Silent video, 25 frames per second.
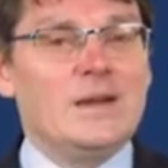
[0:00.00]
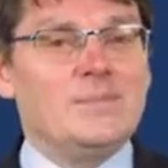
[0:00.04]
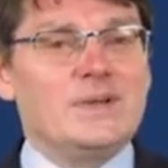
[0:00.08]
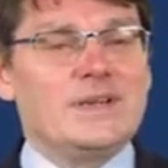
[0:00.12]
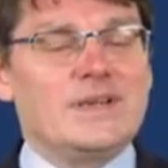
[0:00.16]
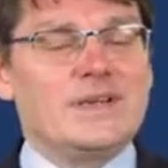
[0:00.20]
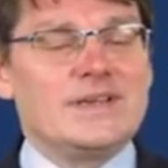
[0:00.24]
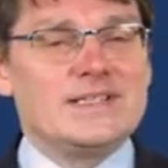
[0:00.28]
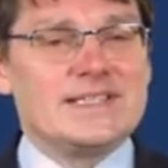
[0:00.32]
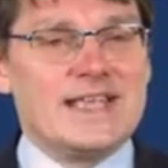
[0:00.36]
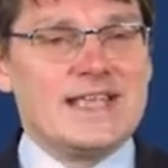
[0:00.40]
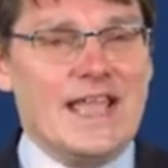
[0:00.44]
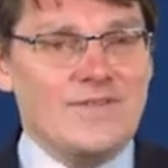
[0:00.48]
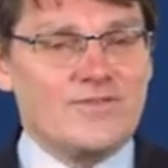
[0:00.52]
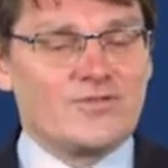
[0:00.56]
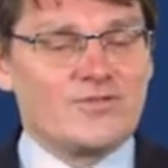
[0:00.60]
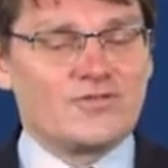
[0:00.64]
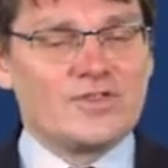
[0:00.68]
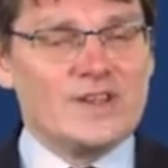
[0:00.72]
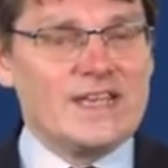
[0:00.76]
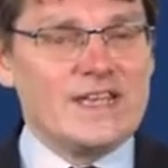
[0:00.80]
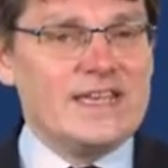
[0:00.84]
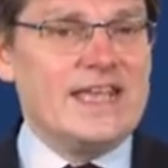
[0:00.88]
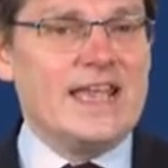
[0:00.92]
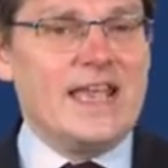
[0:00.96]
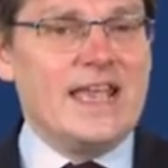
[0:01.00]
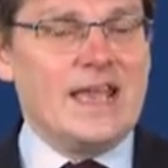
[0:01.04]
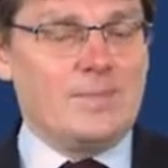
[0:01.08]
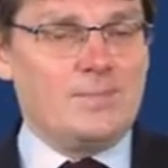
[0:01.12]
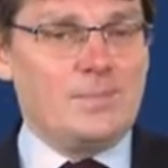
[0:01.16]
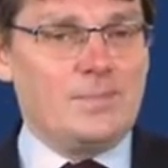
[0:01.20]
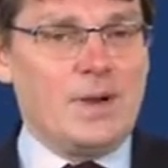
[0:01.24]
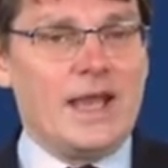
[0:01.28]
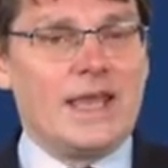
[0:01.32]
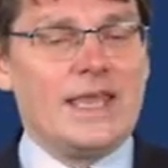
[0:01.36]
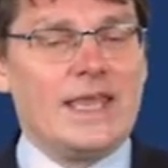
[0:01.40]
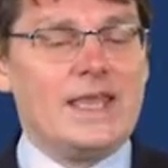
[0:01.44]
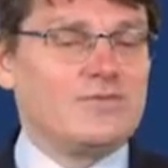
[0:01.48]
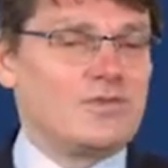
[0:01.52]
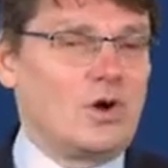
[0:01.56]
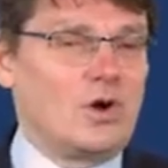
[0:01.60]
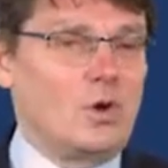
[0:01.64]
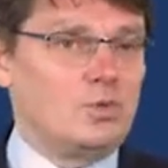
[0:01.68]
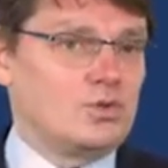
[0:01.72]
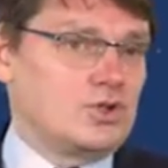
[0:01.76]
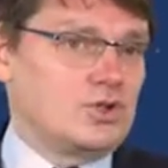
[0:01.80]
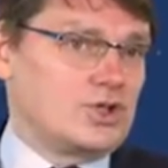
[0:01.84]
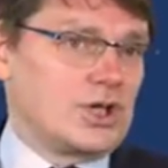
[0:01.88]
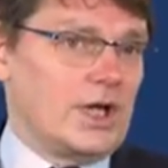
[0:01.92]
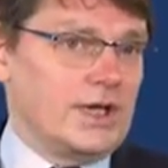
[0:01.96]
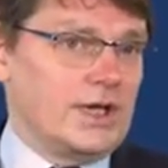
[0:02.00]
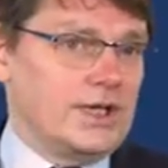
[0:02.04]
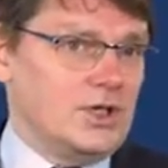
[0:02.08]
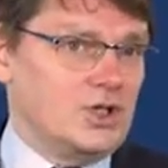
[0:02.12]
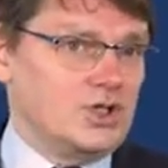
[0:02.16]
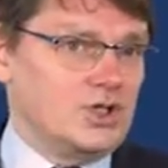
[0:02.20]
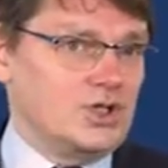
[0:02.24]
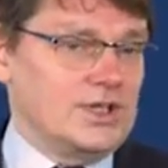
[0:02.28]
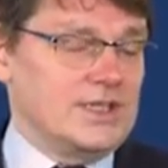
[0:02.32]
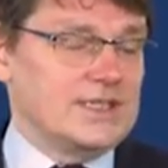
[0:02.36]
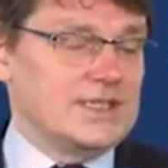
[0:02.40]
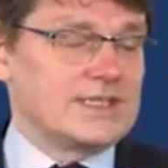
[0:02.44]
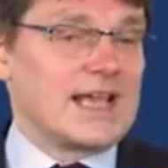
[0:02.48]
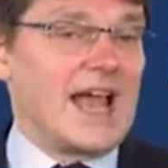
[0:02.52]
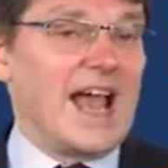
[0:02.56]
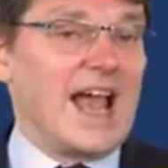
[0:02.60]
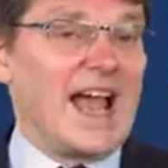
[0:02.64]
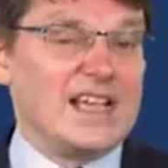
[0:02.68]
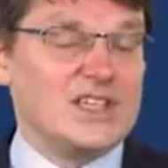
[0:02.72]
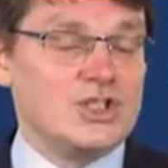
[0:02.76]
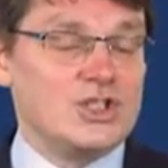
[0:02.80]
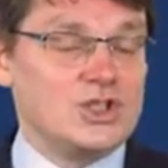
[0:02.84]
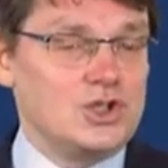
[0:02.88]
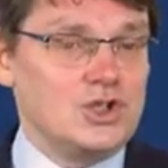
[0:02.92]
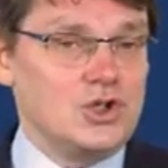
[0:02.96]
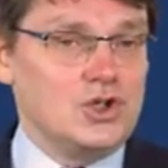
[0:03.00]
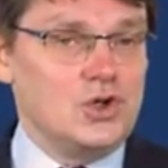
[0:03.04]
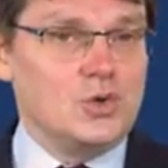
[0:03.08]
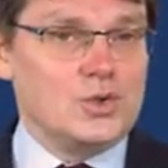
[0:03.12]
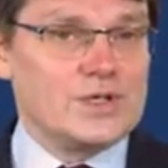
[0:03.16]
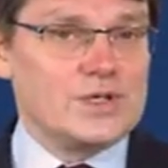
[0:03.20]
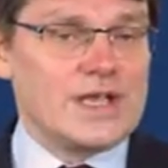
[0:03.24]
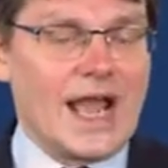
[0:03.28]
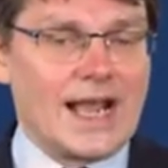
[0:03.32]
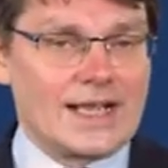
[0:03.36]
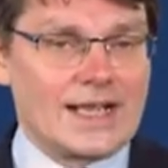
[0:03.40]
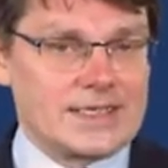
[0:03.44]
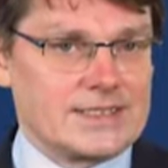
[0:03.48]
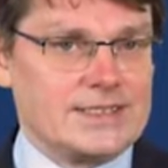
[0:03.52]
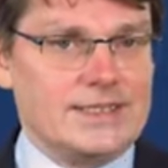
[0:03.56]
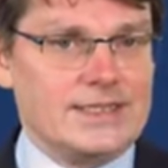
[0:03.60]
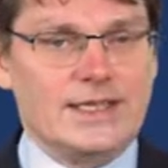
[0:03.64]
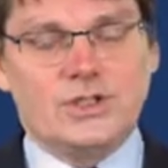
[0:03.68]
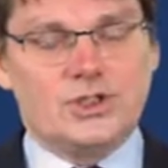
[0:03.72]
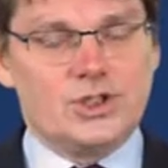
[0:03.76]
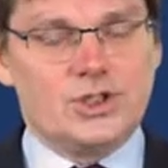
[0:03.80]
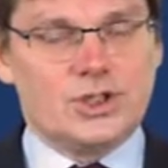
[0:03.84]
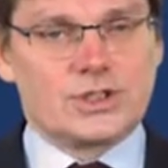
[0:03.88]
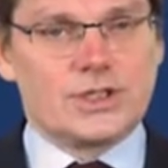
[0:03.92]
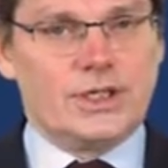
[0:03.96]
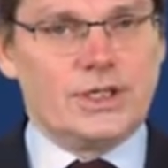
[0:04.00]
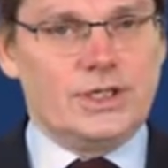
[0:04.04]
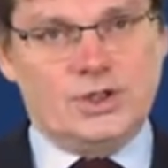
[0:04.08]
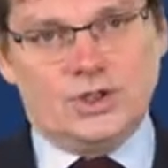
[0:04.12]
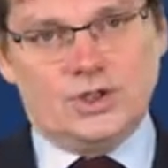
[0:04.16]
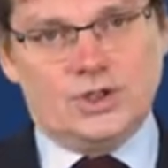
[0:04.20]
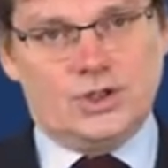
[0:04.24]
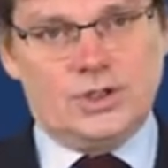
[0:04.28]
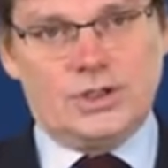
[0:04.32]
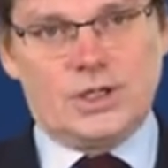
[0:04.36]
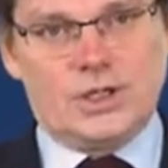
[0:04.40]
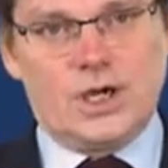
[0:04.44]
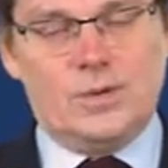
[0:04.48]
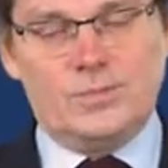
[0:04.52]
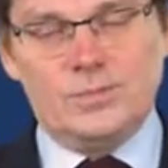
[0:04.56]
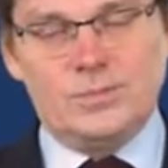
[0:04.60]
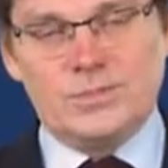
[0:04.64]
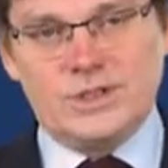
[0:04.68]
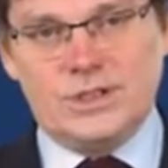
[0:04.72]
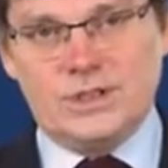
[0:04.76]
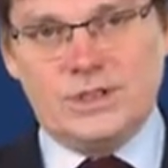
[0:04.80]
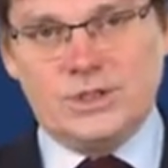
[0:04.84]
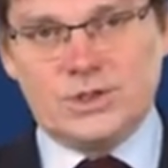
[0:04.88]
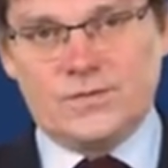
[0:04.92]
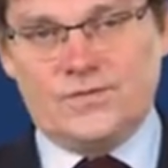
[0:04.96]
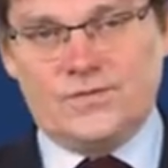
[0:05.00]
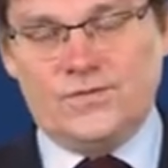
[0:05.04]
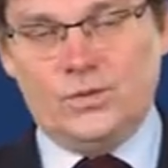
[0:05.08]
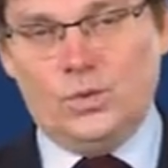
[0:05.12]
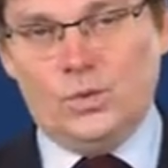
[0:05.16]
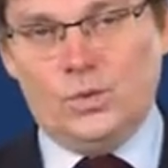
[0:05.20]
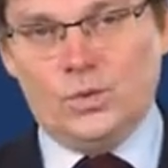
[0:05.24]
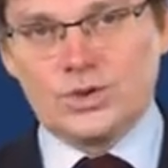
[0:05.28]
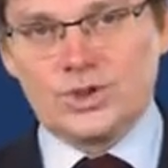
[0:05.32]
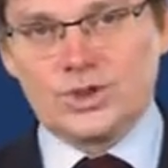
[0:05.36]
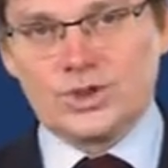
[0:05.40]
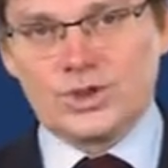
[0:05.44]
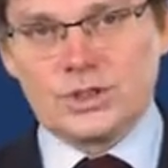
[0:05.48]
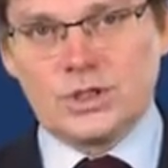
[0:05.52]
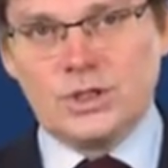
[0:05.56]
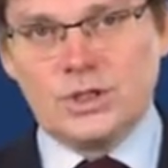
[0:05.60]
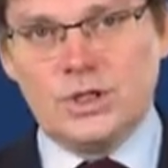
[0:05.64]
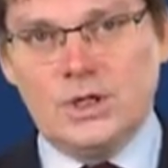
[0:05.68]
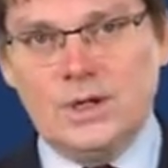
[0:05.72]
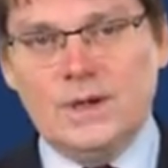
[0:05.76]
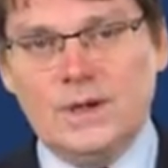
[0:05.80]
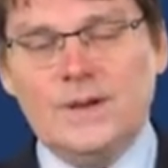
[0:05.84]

because every year payroll changes as new tax legislation comes into force.